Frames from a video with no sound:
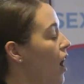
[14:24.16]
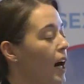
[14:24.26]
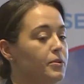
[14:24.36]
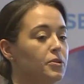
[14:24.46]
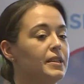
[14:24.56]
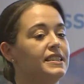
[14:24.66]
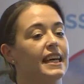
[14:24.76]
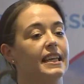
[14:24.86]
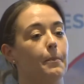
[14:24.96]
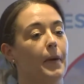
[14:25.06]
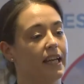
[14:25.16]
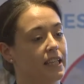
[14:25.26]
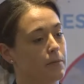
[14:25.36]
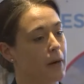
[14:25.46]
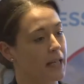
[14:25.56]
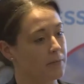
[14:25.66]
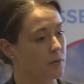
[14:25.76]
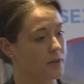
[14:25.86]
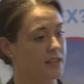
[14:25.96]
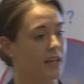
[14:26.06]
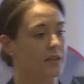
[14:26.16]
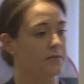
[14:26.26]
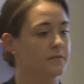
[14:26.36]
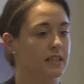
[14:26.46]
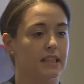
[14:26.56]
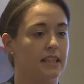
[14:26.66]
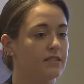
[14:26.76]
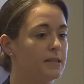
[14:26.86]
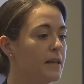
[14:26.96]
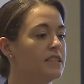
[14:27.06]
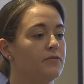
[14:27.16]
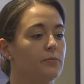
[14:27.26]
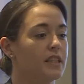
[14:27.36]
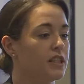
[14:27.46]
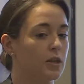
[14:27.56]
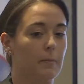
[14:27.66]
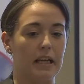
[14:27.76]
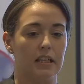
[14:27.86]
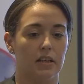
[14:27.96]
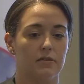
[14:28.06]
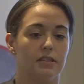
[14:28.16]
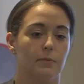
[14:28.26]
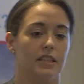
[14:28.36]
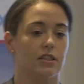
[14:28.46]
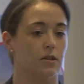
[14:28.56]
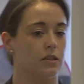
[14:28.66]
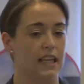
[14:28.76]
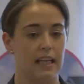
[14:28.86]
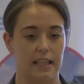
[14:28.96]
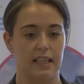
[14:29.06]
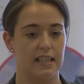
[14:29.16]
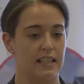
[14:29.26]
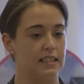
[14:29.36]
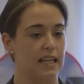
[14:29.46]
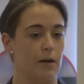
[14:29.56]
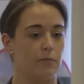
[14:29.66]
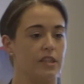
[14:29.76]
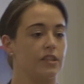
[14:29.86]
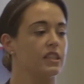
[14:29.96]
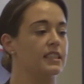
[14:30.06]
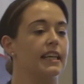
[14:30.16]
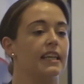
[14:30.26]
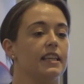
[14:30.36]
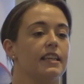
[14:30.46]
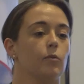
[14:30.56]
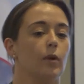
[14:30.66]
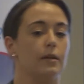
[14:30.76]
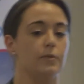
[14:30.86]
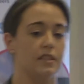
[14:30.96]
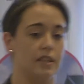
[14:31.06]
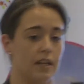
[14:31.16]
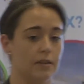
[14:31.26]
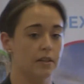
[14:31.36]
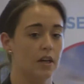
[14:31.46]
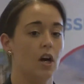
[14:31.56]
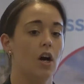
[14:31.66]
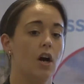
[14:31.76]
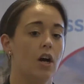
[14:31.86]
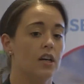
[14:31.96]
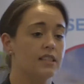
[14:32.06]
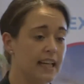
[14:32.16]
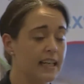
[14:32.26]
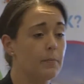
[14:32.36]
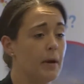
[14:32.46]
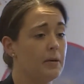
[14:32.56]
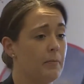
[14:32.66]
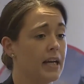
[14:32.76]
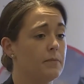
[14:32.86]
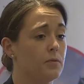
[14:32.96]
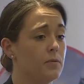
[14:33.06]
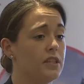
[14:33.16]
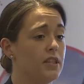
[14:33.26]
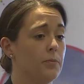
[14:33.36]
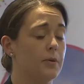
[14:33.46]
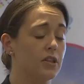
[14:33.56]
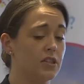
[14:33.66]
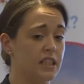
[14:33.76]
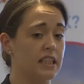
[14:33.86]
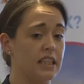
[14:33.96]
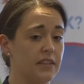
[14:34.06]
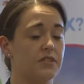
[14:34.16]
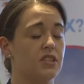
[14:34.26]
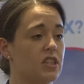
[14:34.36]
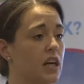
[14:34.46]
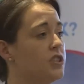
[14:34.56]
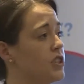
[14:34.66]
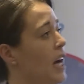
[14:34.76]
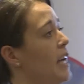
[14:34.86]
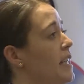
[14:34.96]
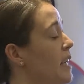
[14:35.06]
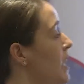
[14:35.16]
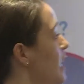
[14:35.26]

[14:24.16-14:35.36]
I would always take a pen and a paper with you, irrespective of whether you're going to make notes, whether you're going to take anything down, whether you're going to take anything away with you. Take a pen and paper with you because it gives such a